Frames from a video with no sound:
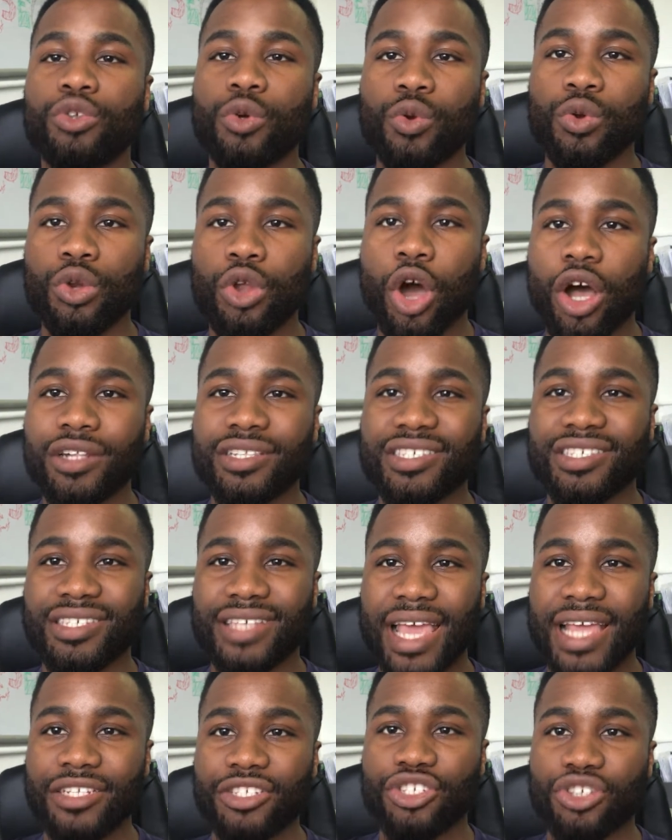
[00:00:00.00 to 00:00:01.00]
do not
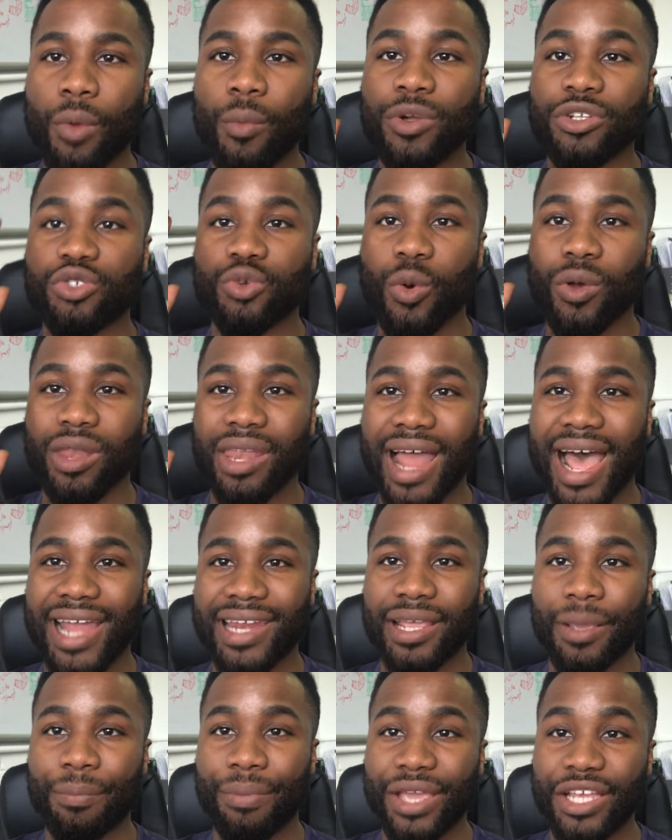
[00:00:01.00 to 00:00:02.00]
send someone to a
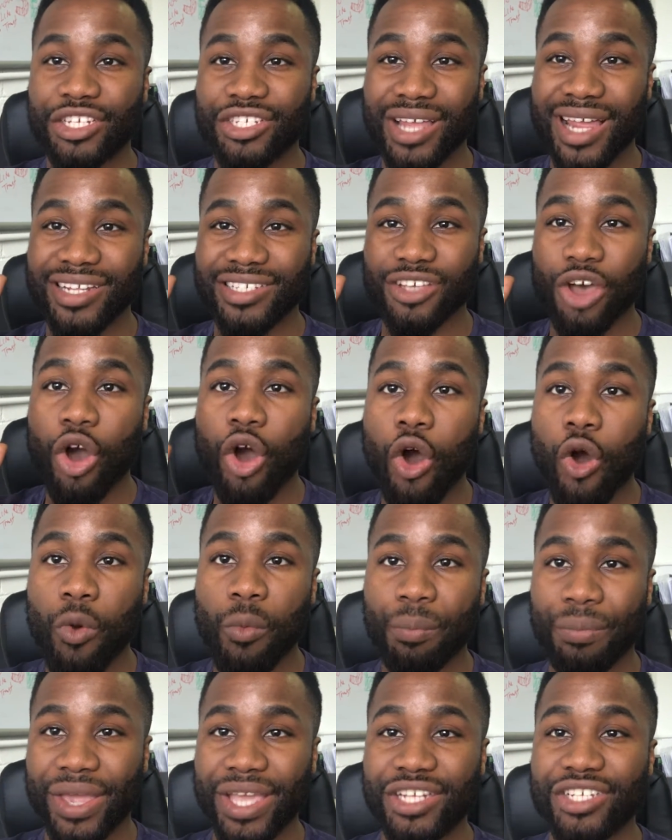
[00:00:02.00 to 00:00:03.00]
landing page that is a
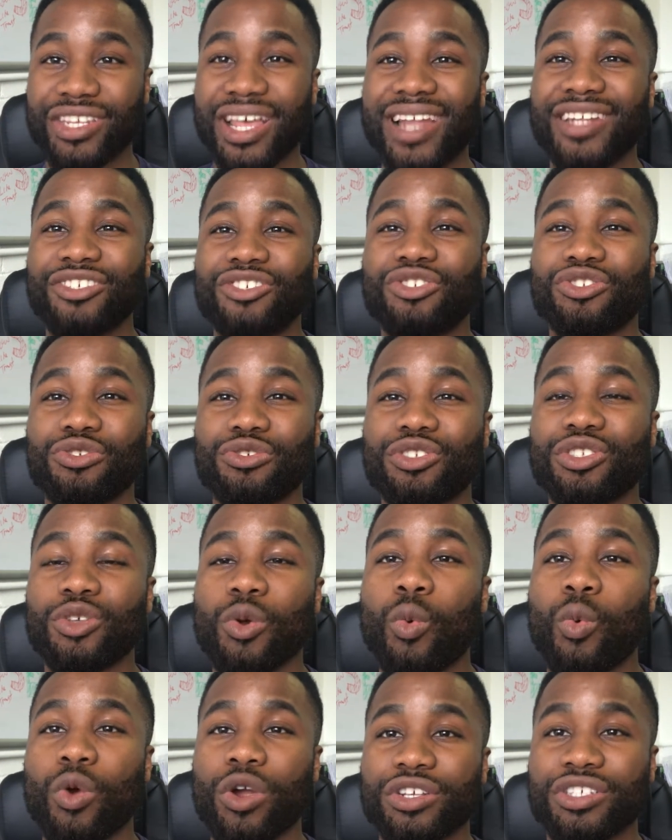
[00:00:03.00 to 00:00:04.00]
home page. That is just the
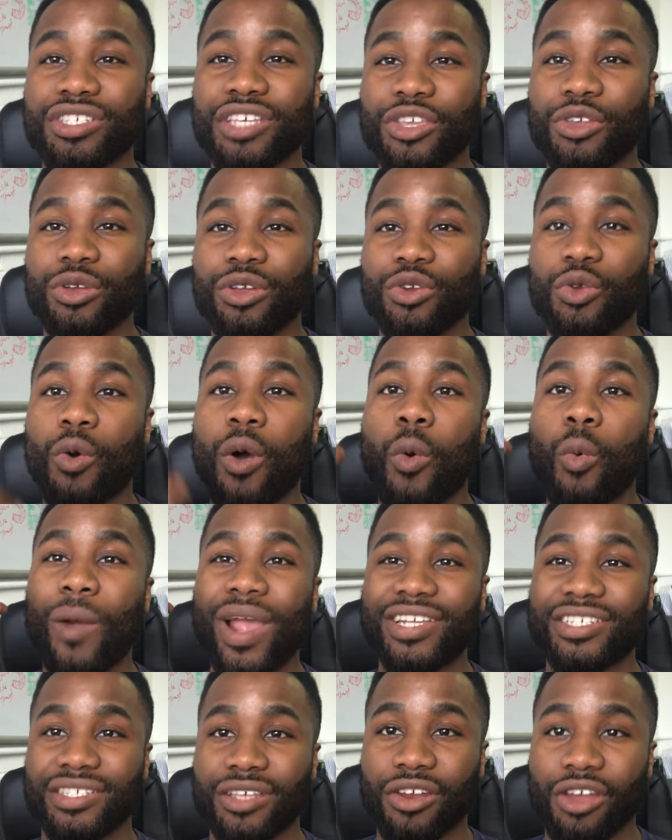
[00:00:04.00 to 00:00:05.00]
worst thing you can do and
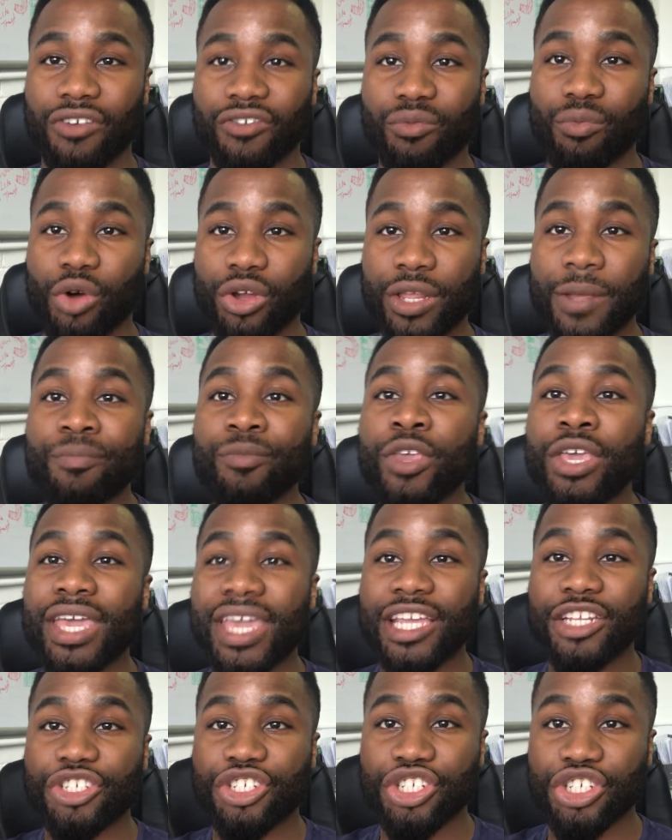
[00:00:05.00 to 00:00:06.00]
waste a lot of money.
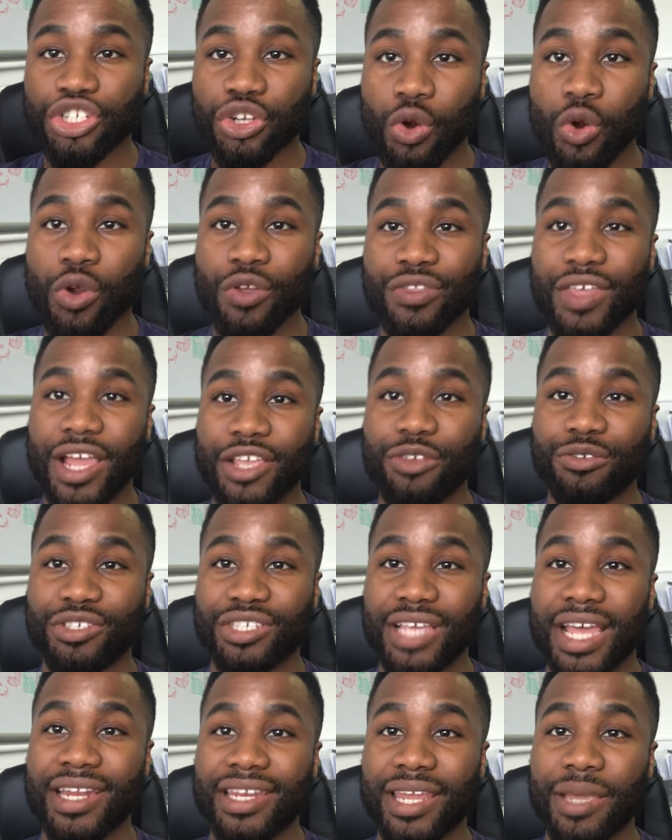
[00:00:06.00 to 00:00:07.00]
Ensure that you
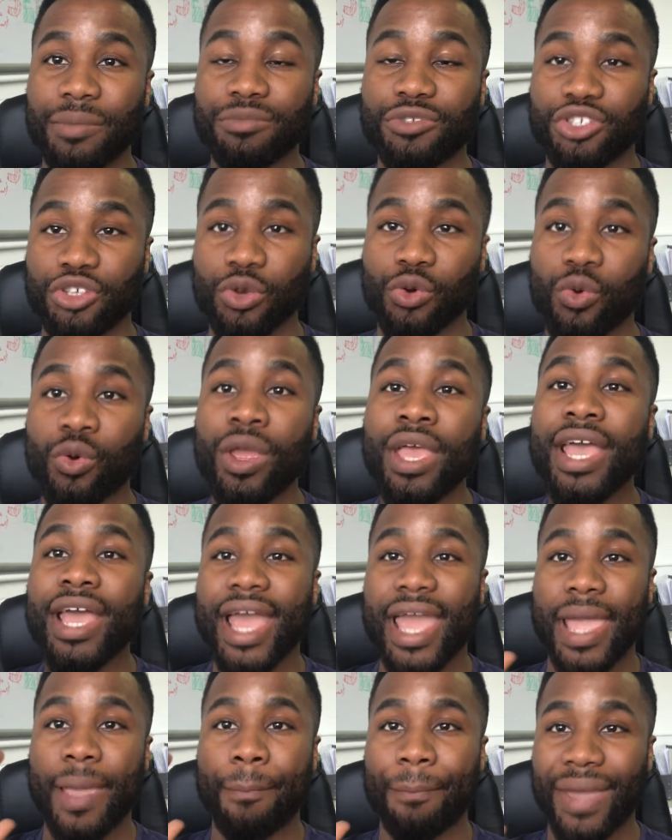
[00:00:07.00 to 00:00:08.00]
send them to
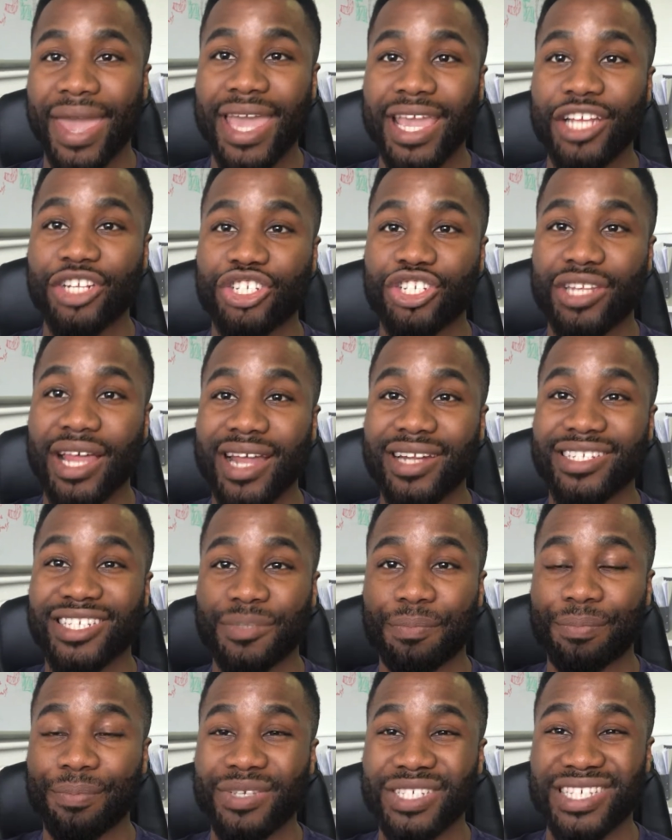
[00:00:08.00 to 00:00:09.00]
a page that
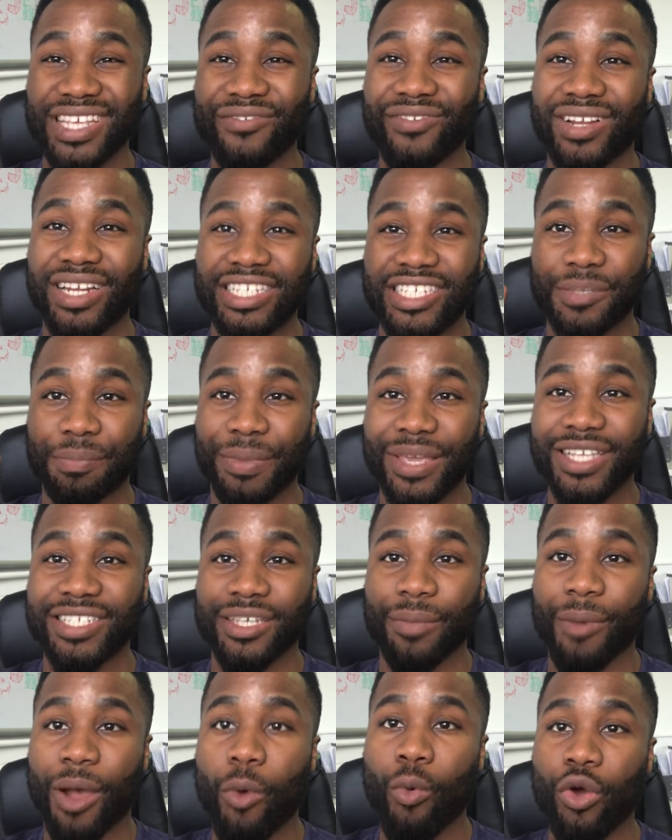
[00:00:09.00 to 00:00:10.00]
specifically speaks
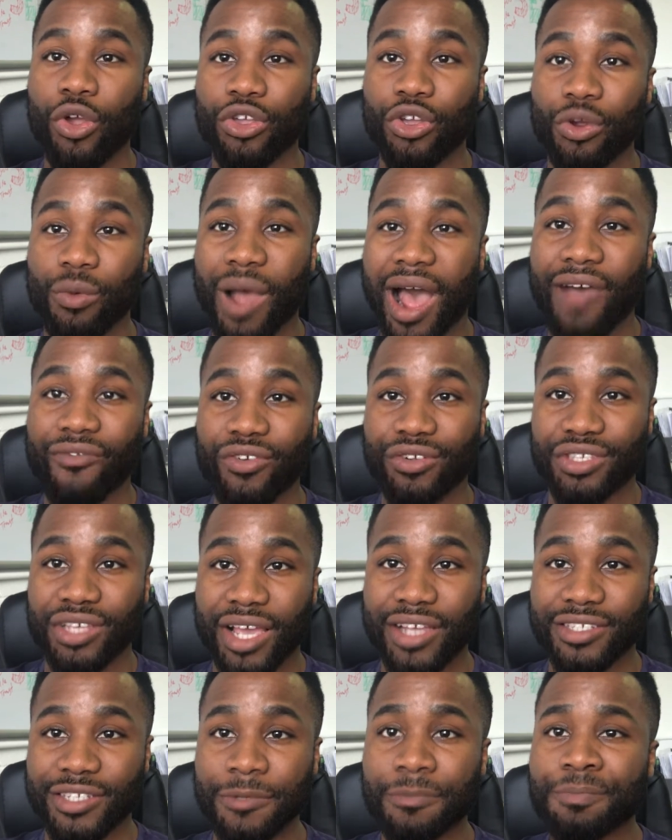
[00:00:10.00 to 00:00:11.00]
about what you're
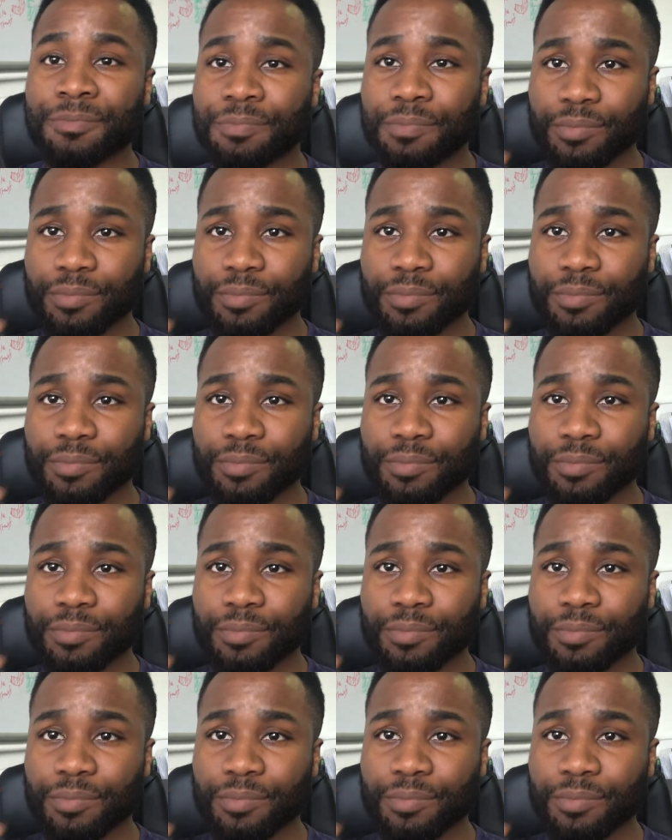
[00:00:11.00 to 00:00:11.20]
advertising.